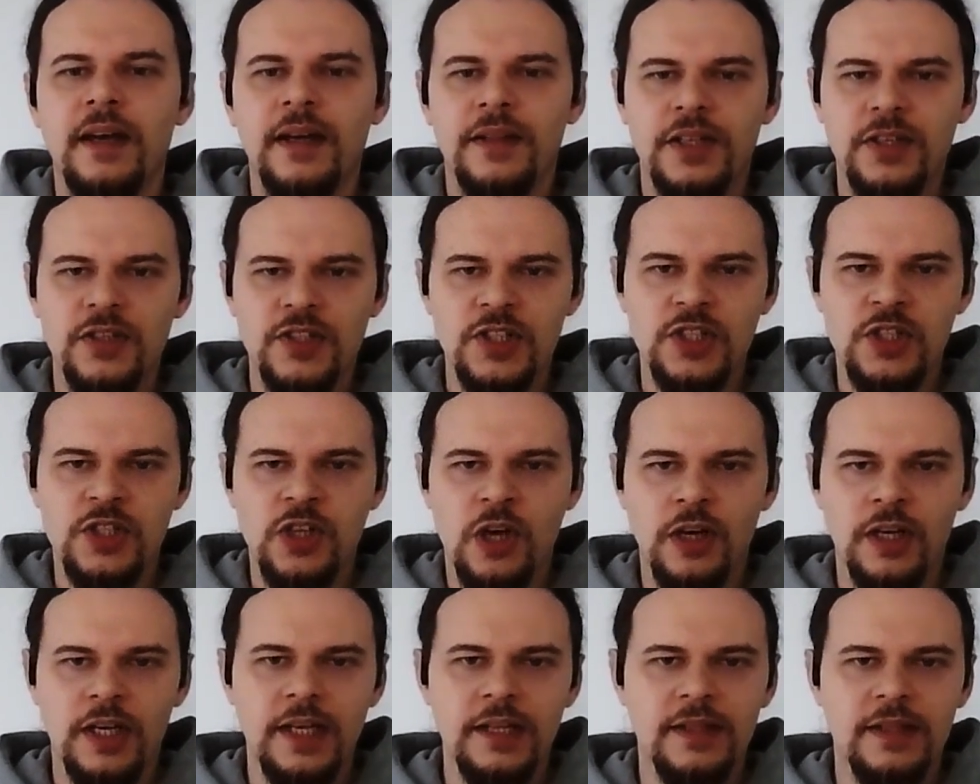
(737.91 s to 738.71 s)
There's
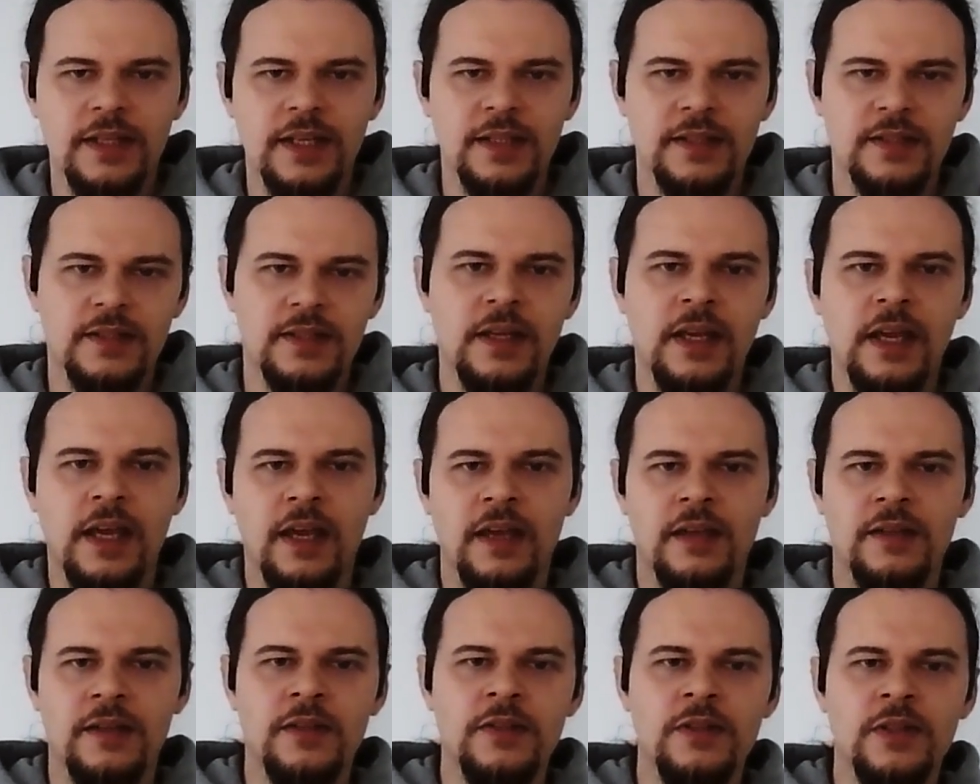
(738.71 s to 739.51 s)
Socket that
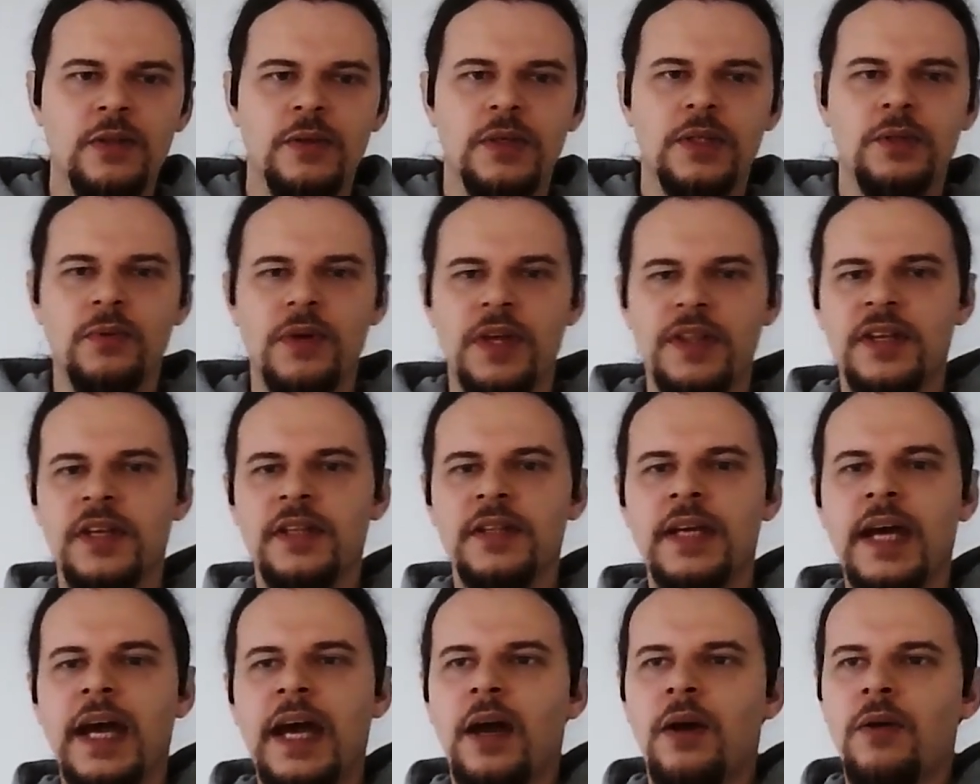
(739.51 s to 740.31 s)
can do it
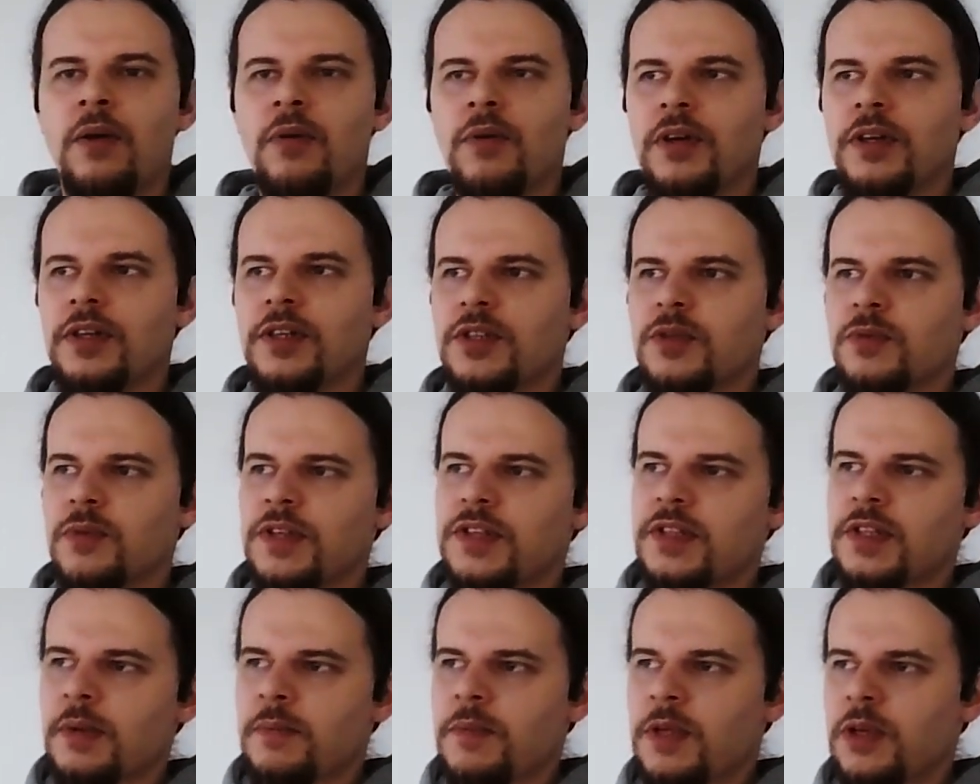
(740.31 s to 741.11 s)
within hours
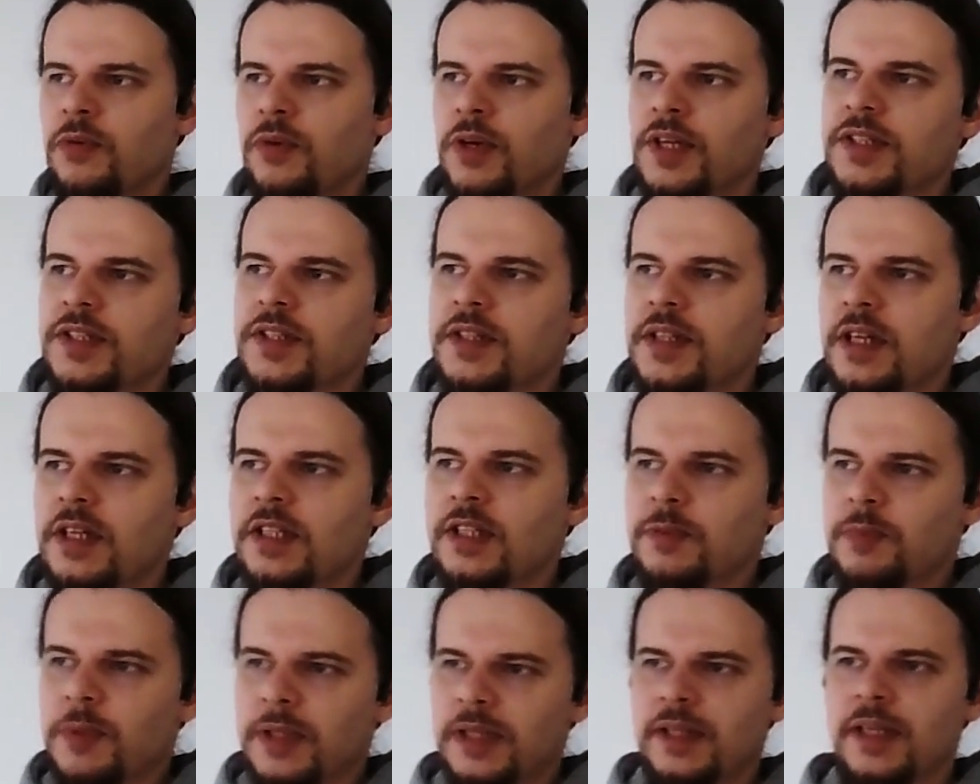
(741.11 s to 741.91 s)
with some
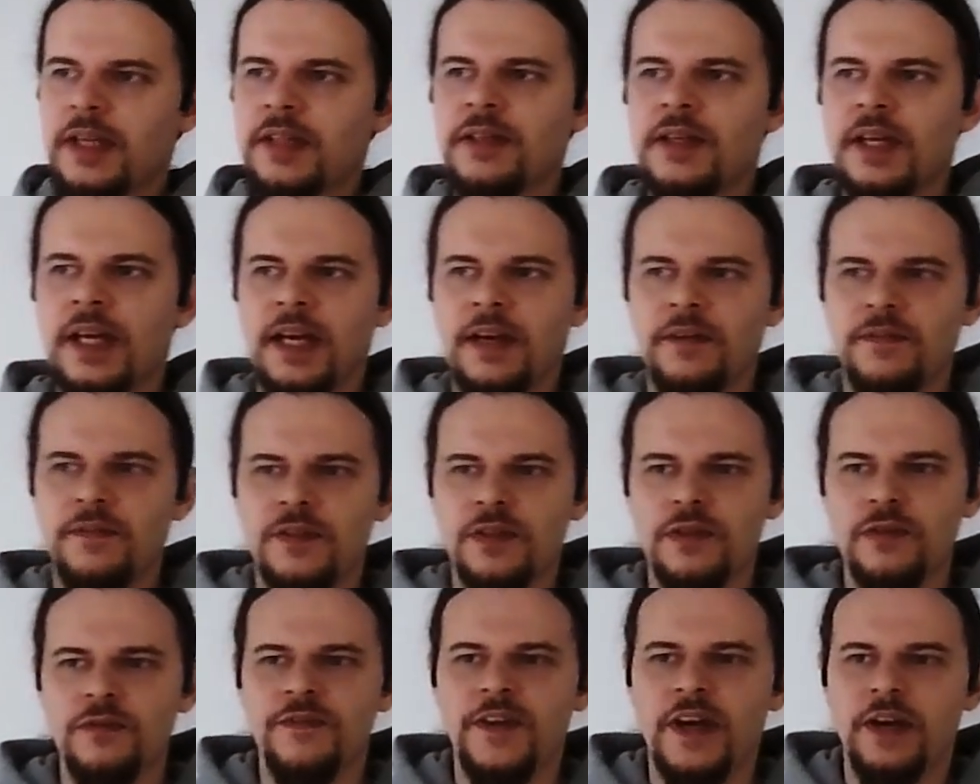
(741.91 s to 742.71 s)
heuristics, but then you have
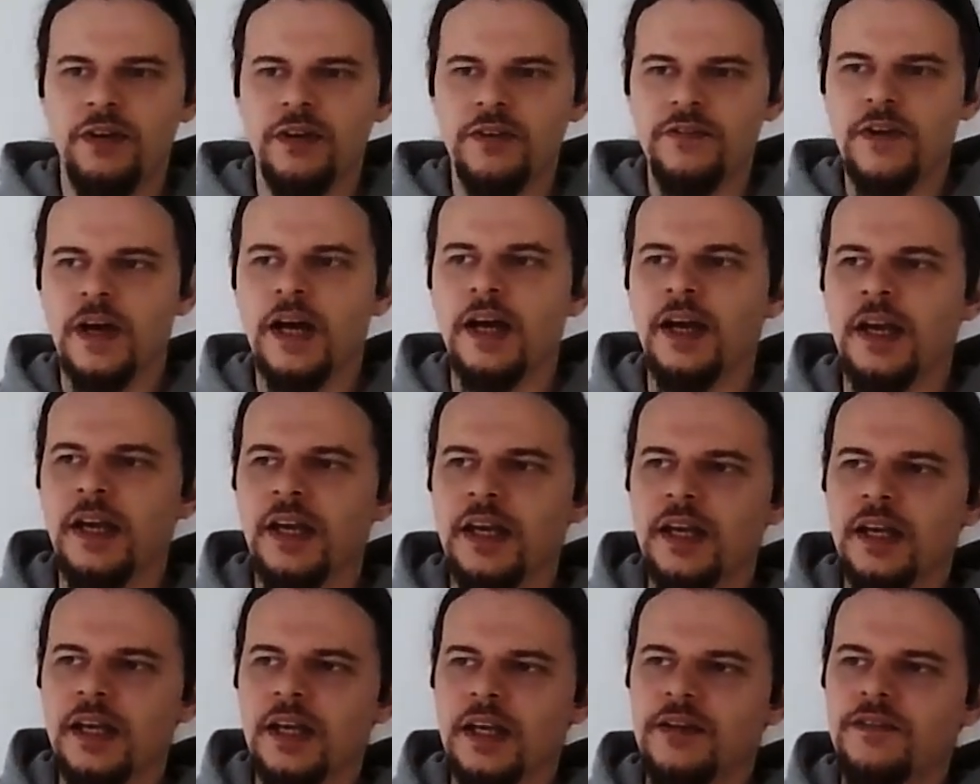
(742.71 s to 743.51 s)
to
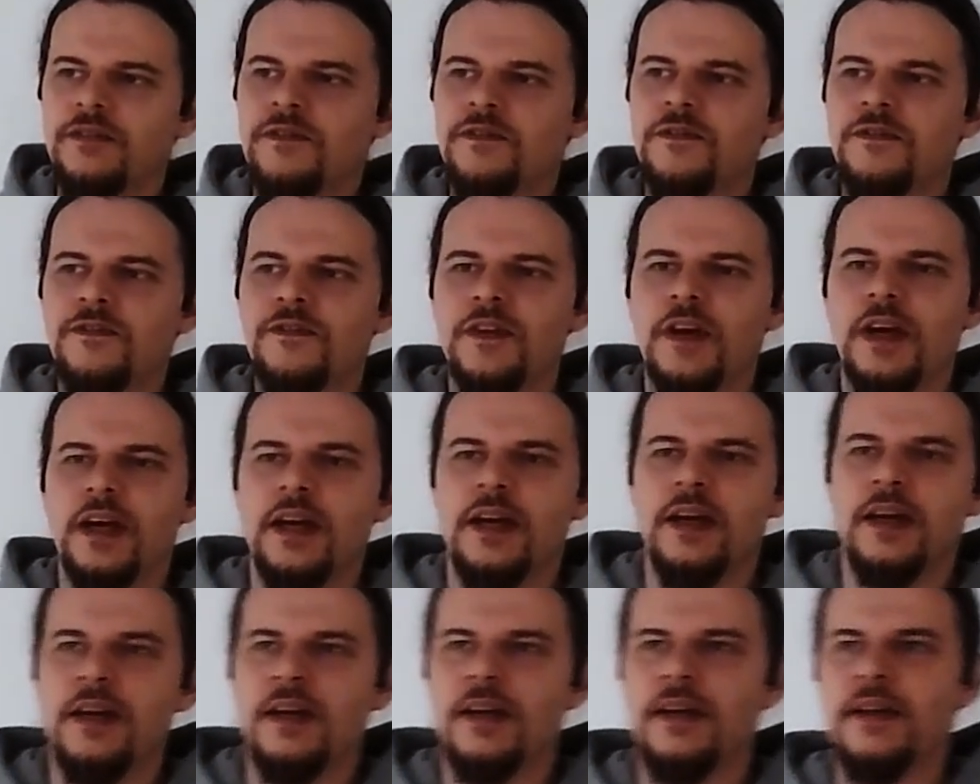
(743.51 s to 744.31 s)
verify if
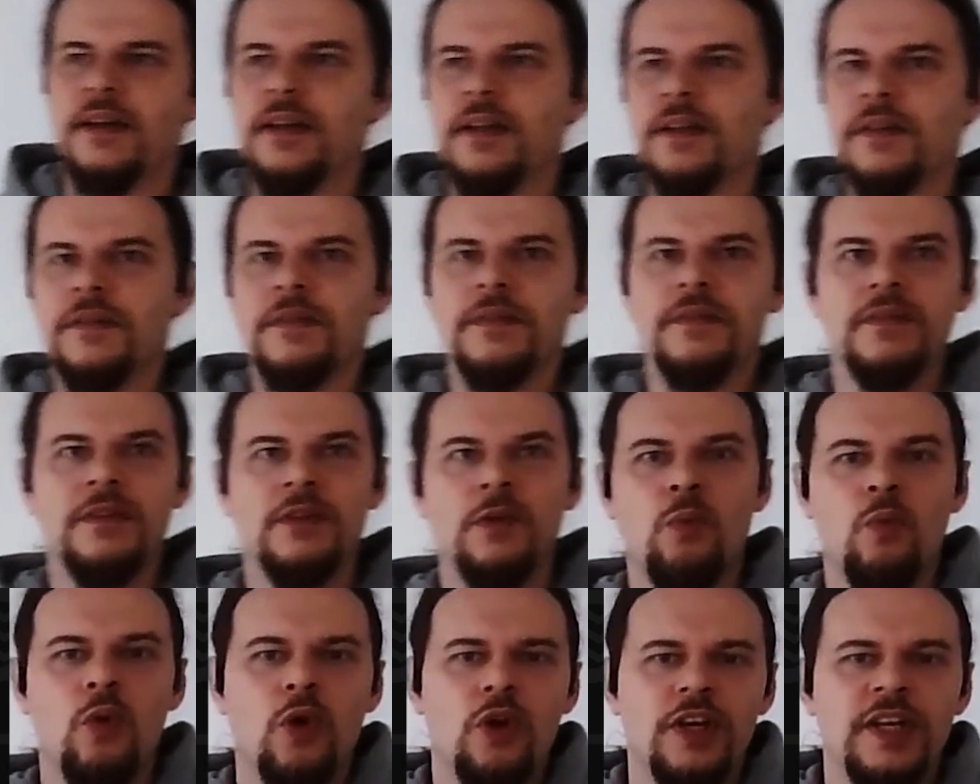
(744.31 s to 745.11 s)

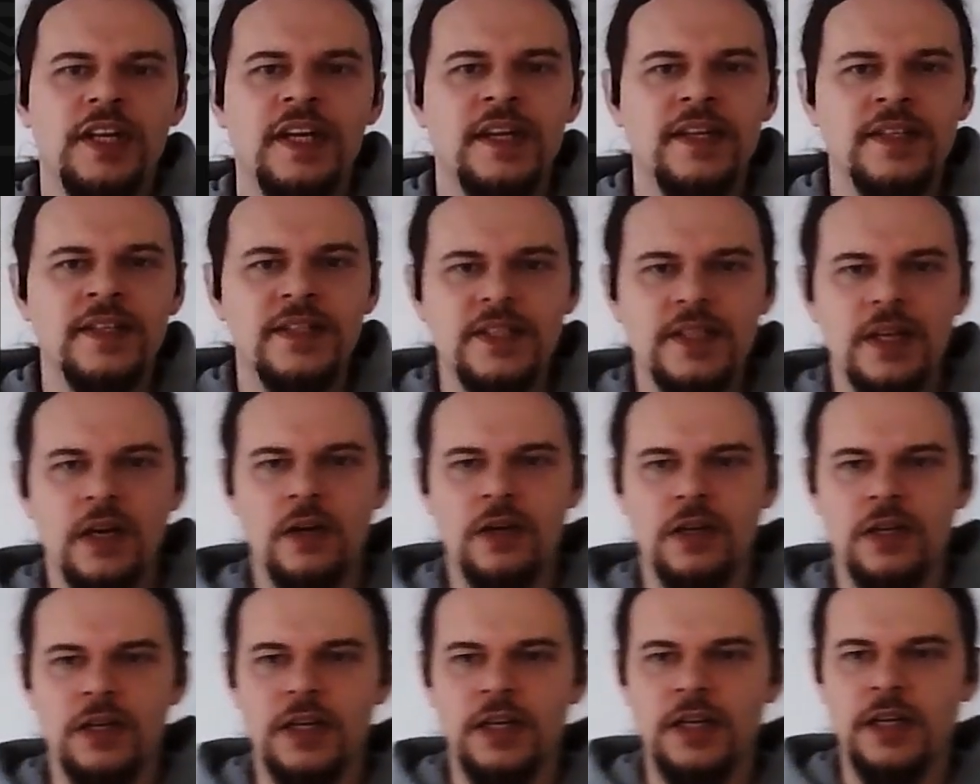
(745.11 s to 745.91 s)
the warnings
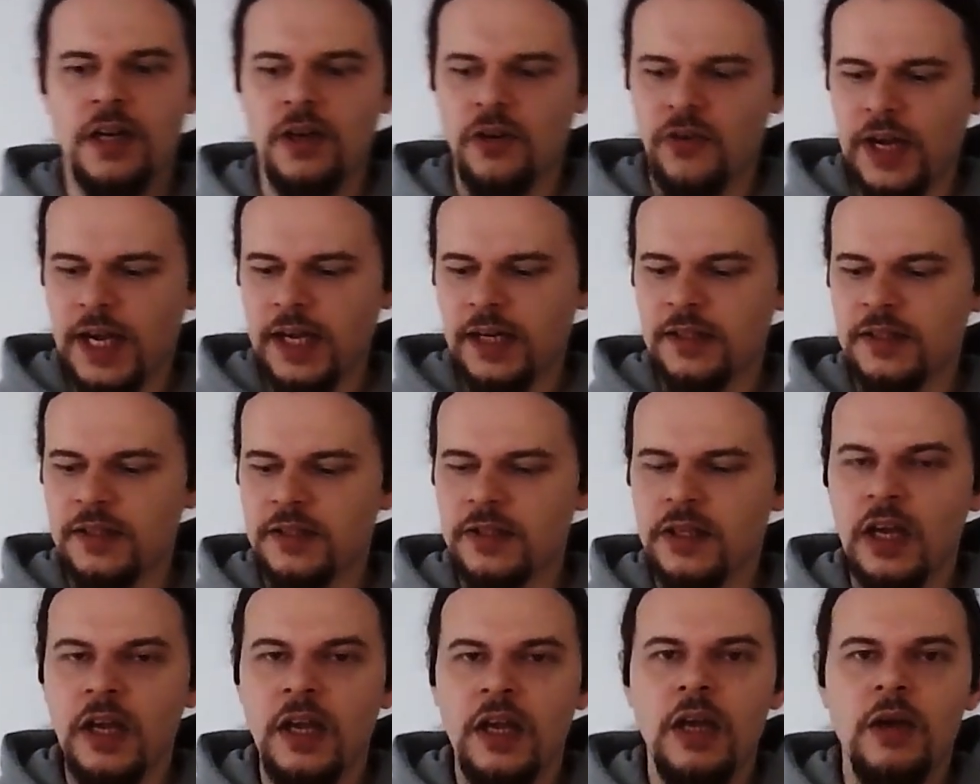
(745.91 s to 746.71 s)
are correct.